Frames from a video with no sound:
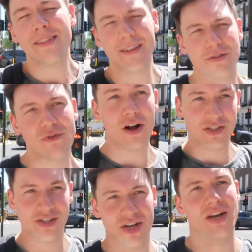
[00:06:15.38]
this
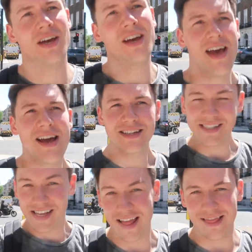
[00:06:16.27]
rush
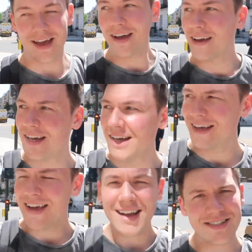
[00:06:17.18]
to get there.
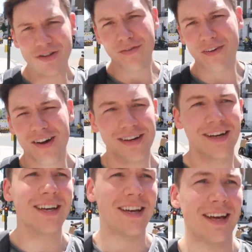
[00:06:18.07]
It's not fun,
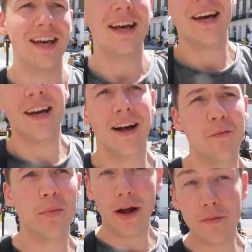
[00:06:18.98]

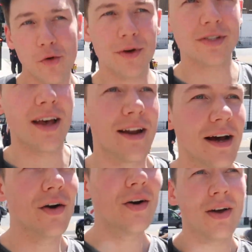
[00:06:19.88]
um, but I'm almost there
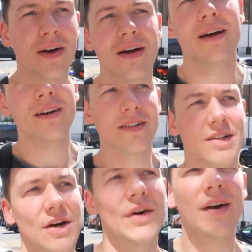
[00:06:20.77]
now.
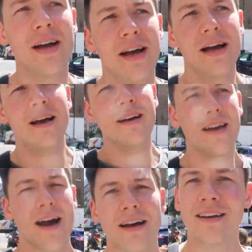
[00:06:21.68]
So
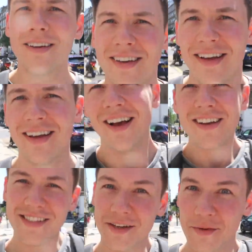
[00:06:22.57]

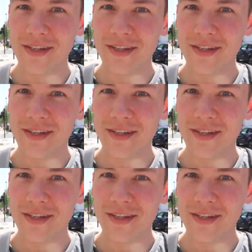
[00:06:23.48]
yeah, see you